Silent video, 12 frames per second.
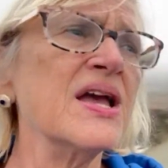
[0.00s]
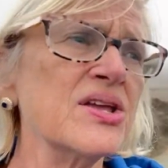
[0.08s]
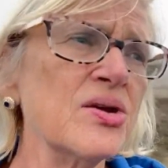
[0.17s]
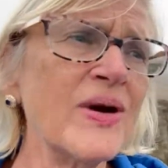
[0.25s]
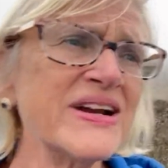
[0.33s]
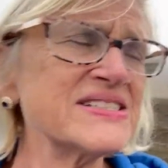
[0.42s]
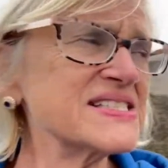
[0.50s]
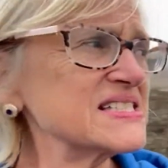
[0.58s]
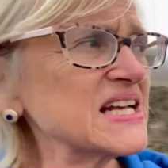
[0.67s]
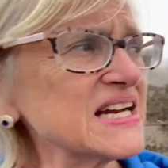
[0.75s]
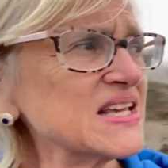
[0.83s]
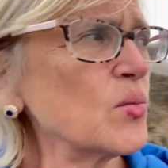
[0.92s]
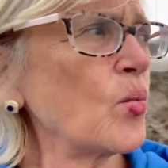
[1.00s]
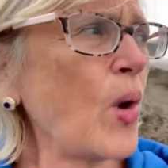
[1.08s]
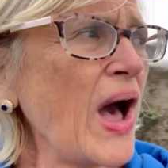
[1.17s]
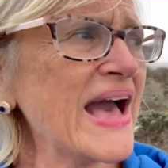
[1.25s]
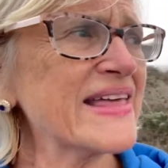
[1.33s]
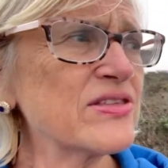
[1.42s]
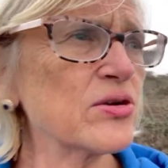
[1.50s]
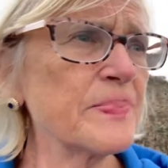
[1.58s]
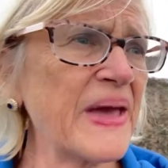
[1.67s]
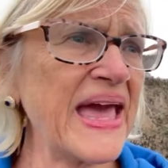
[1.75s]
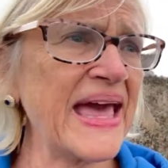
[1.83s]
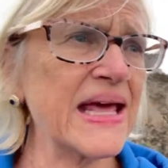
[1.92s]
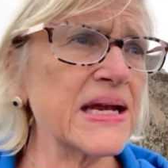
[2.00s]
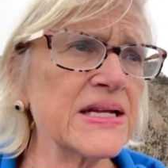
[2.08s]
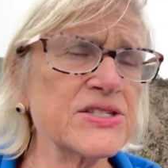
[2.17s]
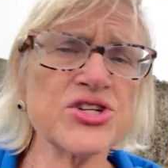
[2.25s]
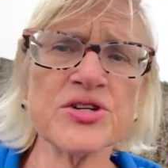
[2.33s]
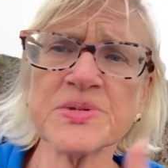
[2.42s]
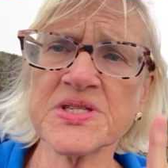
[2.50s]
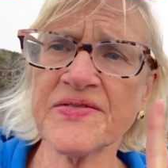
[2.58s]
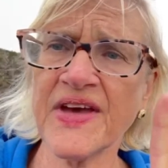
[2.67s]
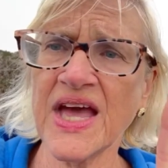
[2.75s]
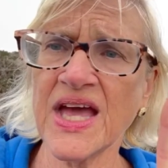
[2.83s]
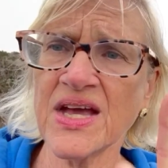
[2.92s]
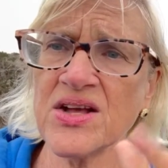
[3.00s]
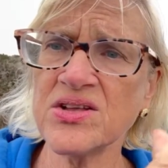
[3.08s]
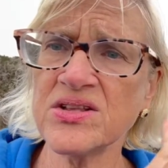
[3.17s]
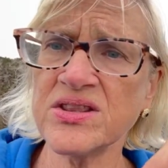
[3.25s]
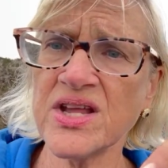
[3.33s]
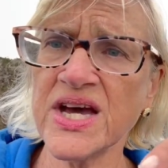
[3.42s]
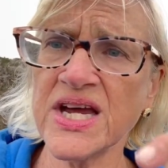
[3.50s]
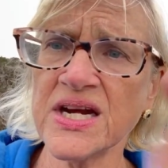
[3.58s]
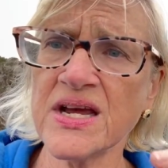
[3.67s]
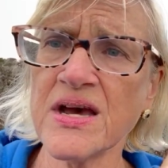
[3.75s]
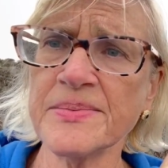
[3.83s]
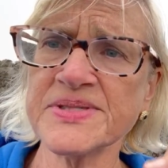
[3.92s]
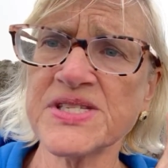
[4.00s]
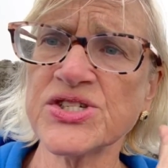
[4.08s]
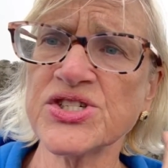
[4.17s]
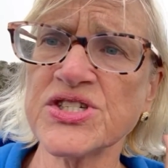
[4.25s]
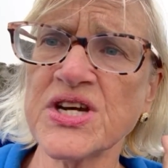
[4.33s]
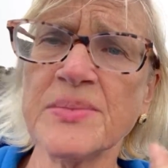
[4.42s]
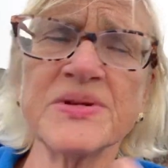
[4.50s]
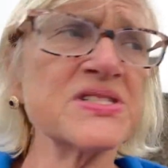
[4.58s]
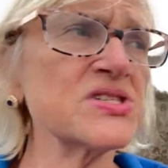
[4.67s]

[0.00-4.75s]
You want to study why they're bad in terms of angle, light, composition, timing.